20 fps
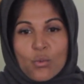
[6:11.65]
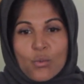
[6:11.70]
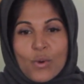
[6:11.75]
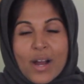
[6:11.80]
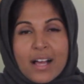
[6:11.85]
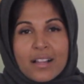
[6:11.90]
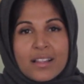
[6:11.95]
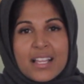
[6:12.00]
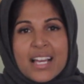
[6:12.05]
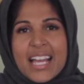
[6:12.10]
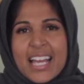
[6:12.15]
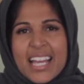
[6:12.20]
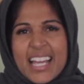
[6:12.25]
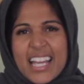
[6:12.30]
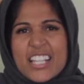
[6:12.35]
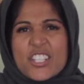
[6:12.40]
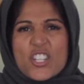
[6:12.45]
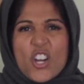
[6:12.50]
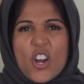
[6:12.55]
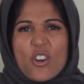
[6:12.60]
well.
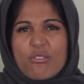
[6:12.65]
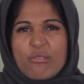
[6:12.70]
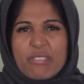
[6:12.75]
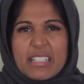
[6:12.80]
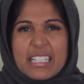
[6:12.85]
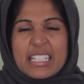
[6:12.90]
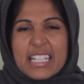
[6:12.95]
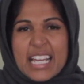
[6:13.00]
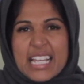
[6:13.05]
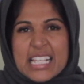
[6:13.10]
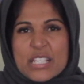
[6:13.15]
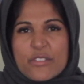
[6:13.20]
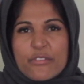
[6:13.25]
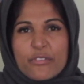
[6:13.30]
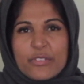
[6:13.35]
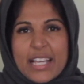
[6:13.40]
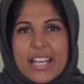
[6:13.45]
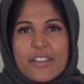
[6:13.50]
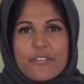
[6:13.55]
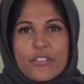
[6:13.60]
It's got really nice
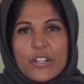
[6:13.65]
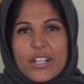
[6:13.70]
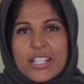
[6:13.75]
flavor.